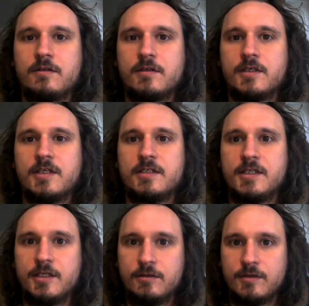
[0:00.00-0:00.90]

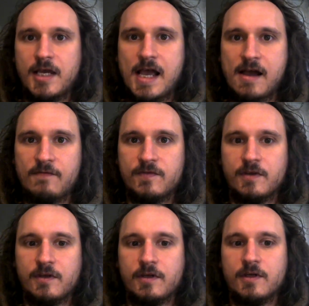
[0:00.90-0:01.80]
continue to have
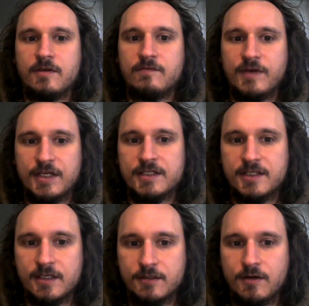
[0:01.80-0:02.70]
the advanced
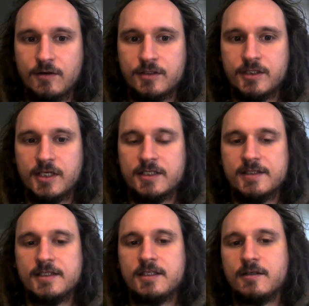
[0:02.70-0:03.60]
technology, I
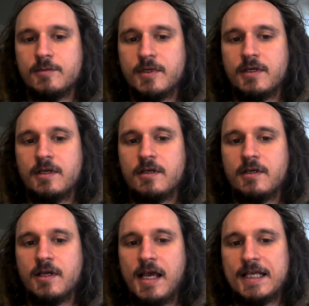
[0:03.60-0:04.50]
see them
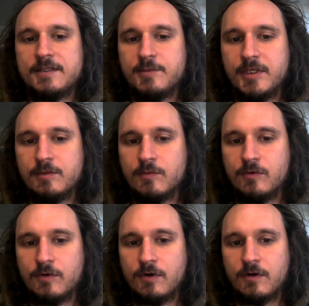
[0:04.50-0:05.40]
as being
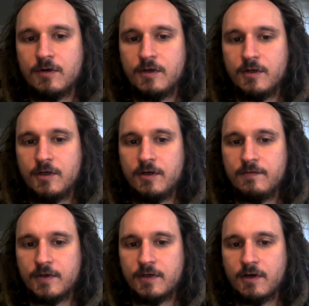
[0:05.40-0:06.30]
more
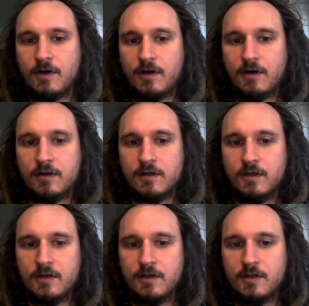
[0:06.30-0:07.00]
of a cog